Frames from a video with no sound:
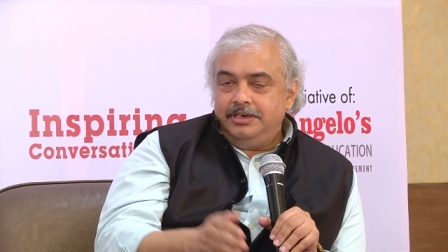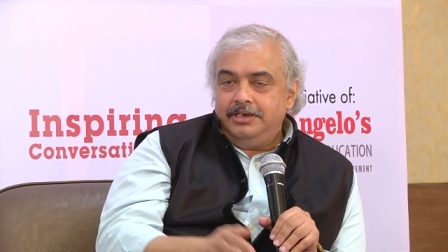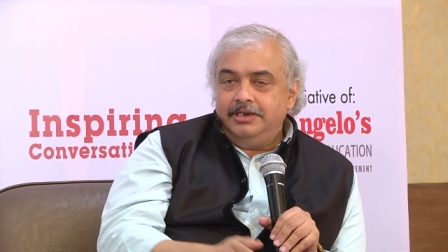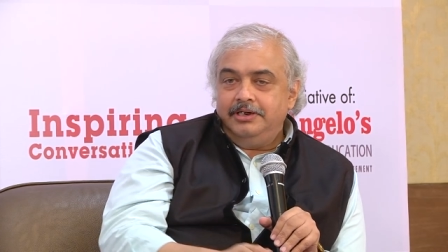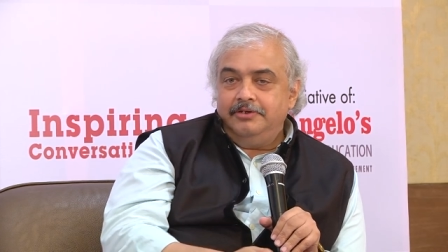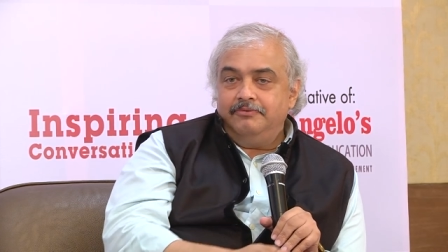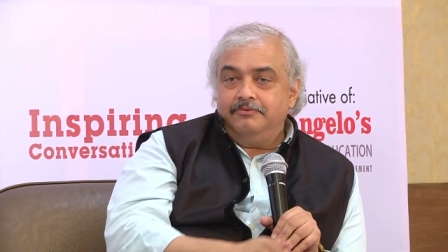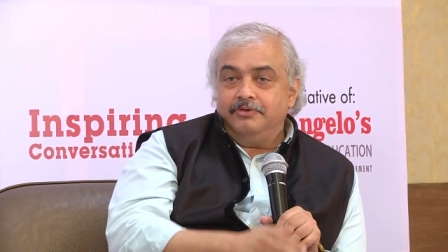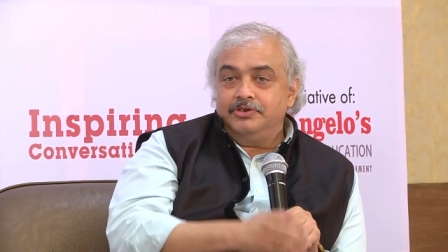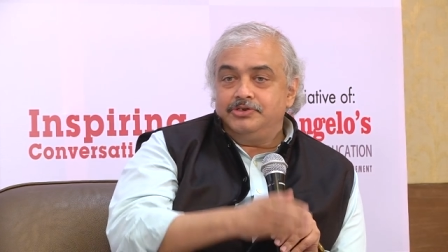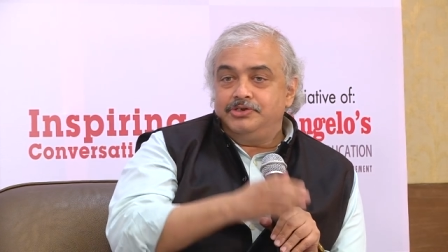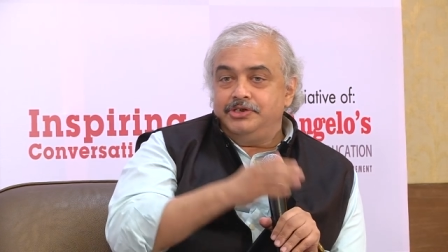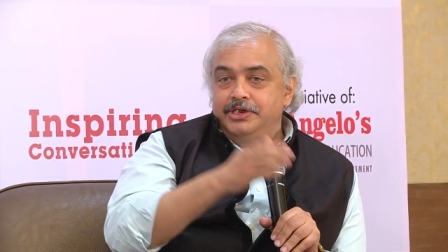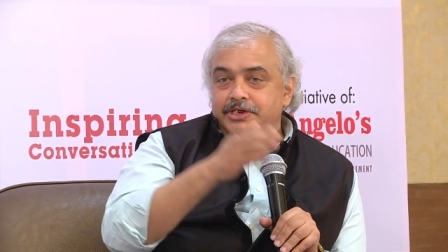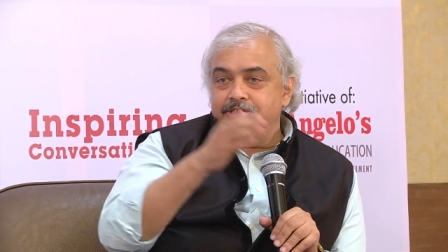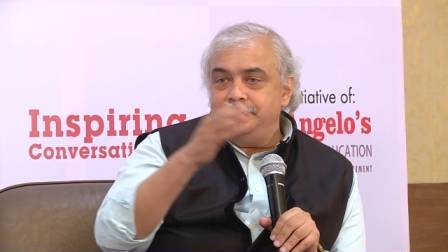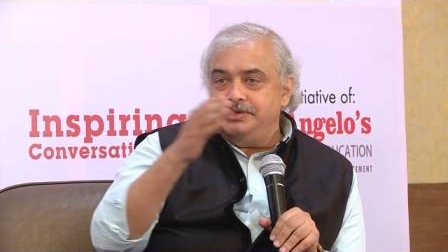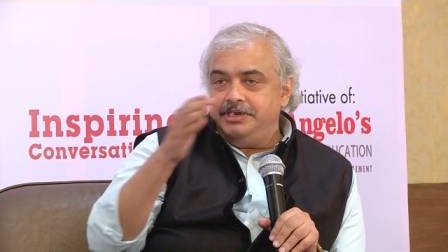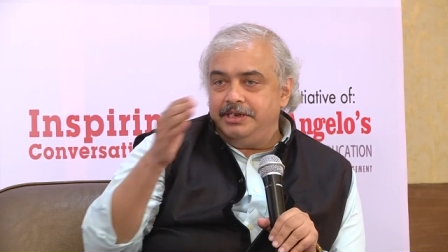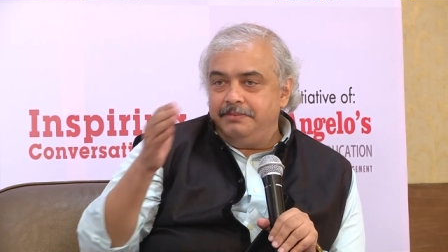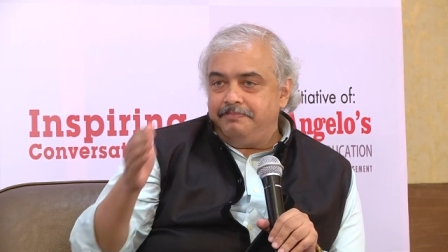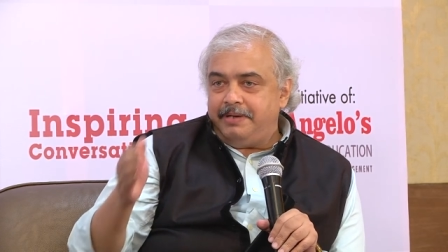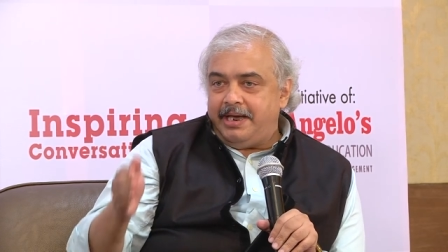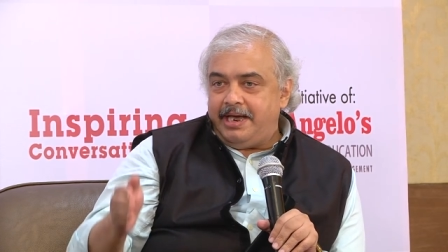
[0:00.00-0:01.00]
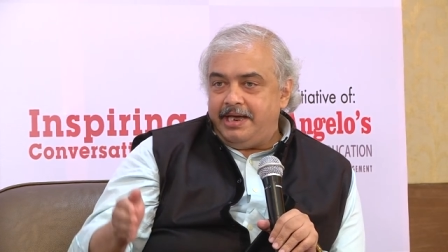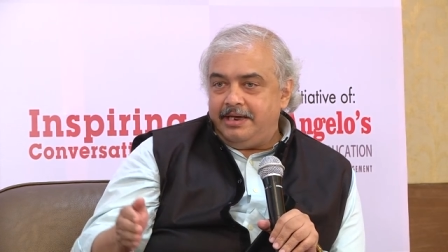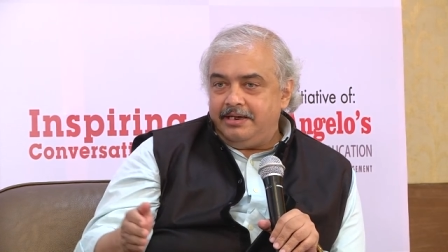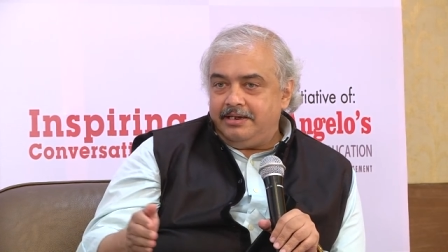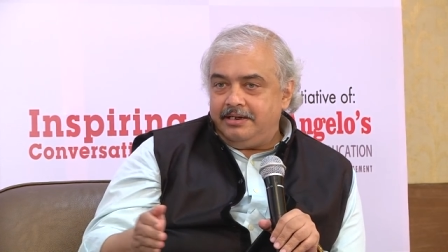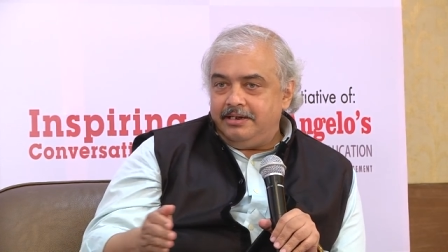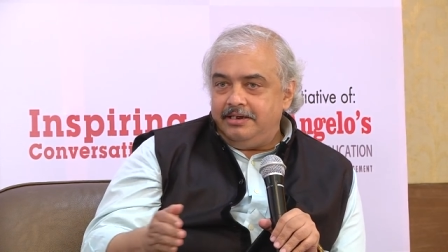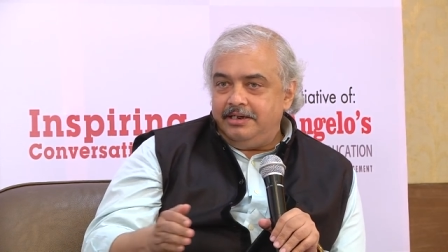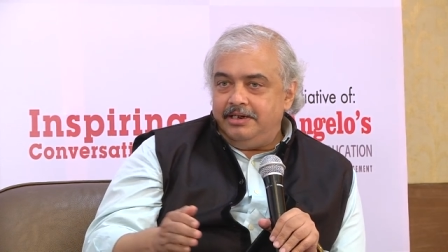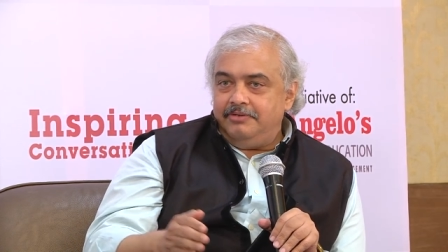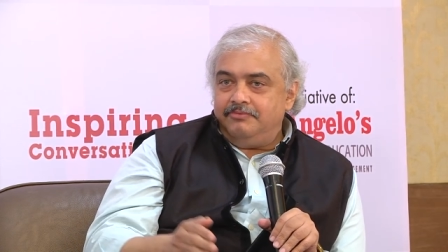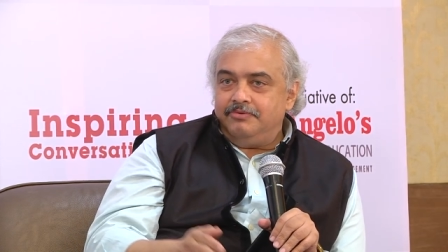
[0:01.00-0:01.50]
it was changing bank,
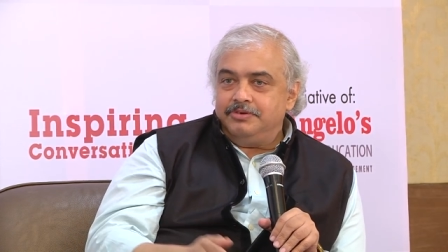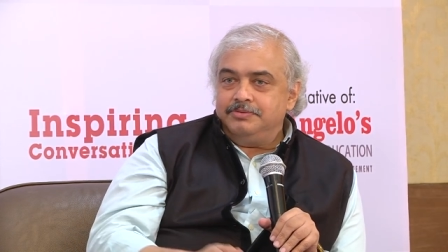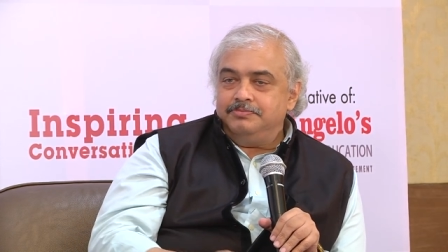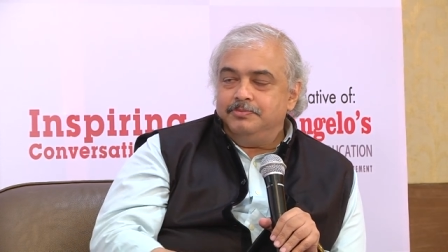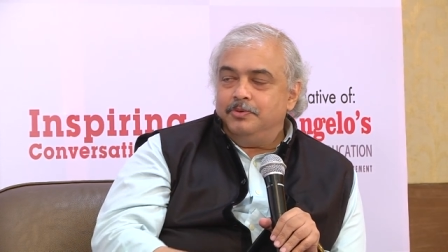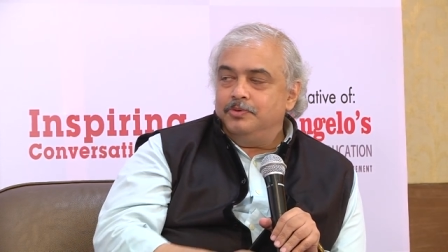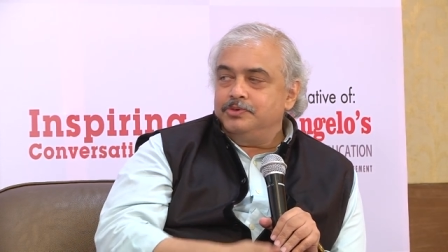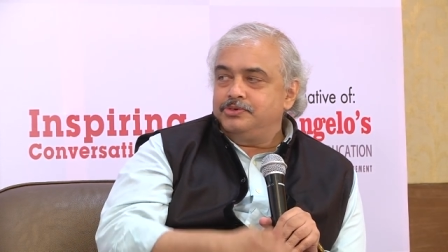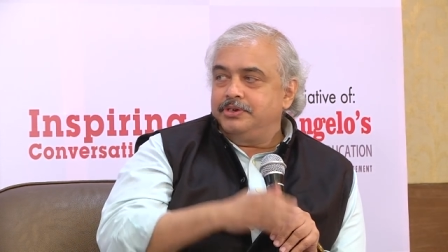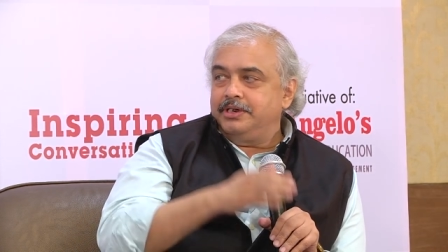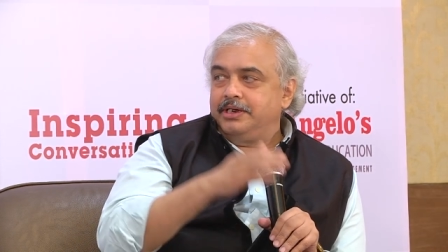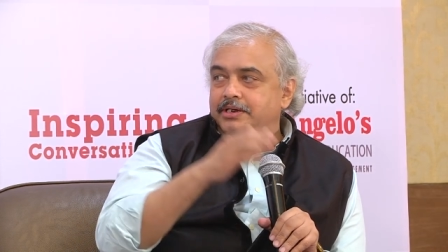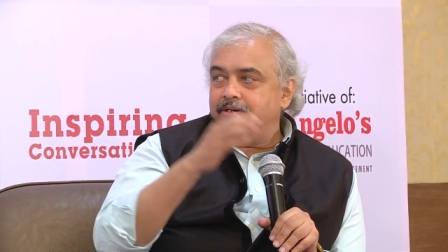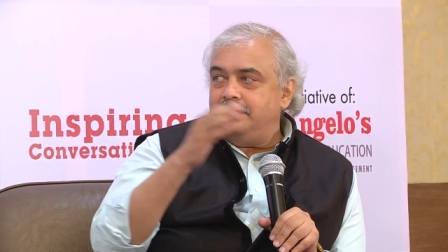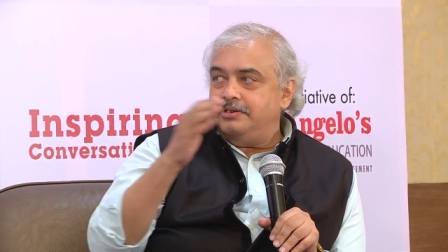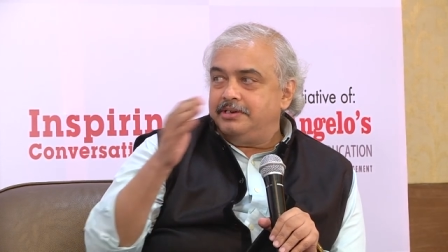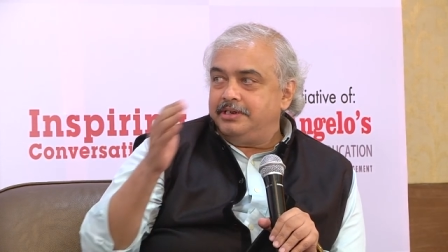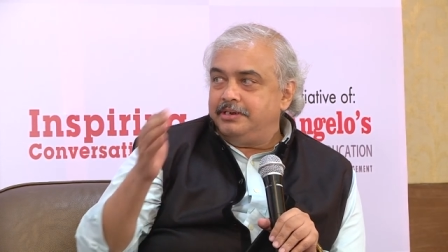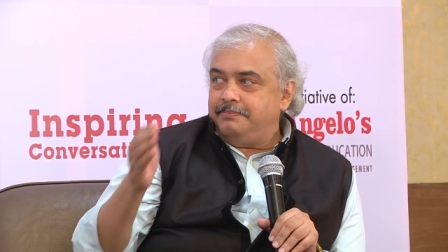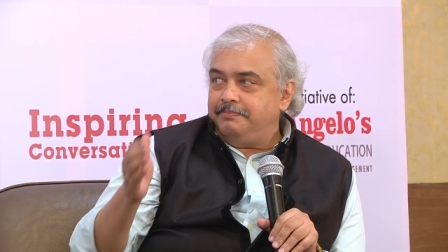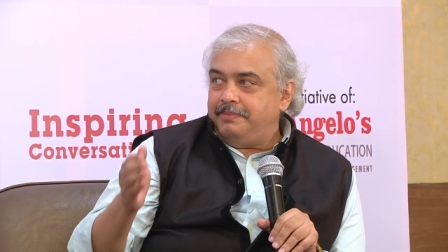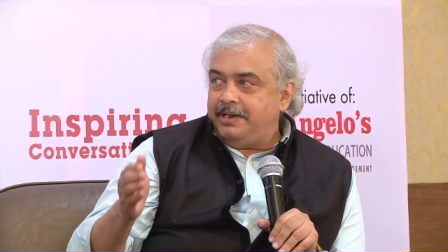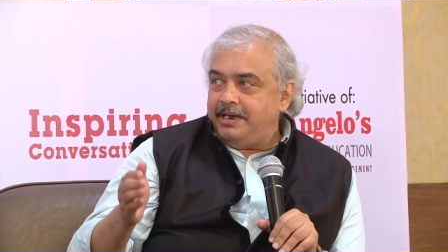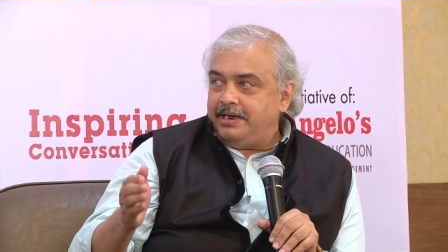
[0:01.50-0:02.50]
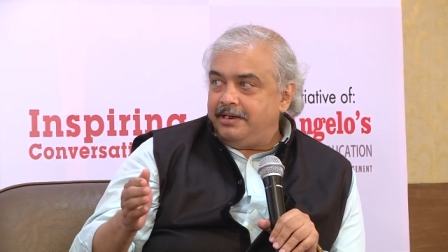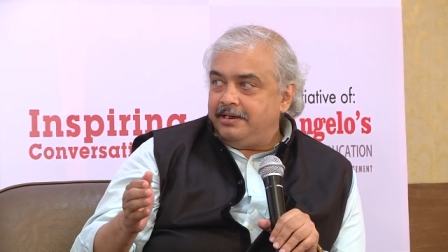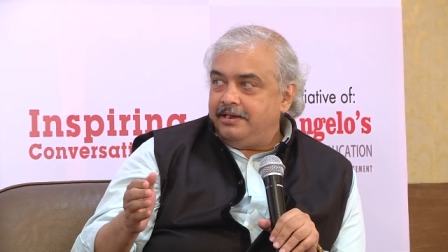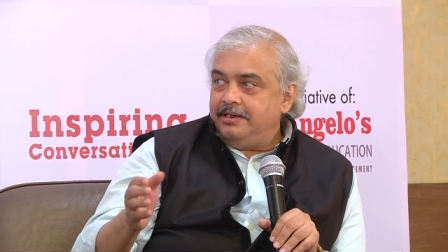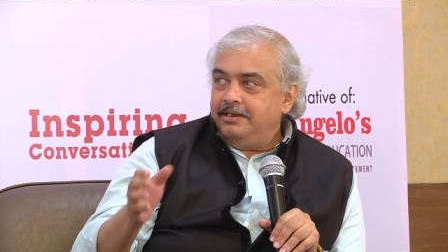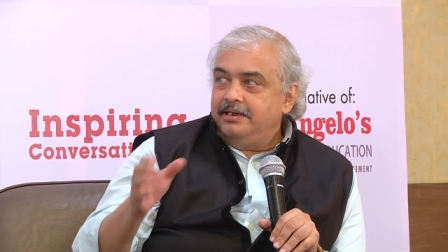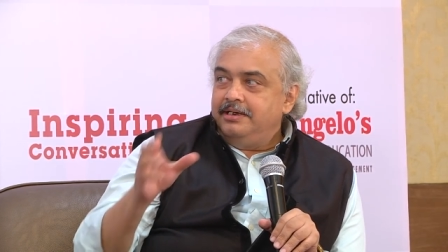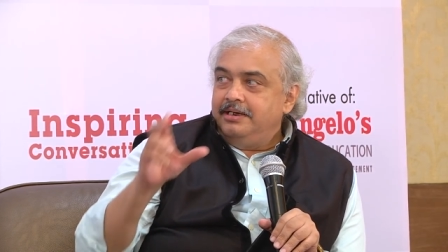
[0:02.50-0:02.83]
it was most regulated bank,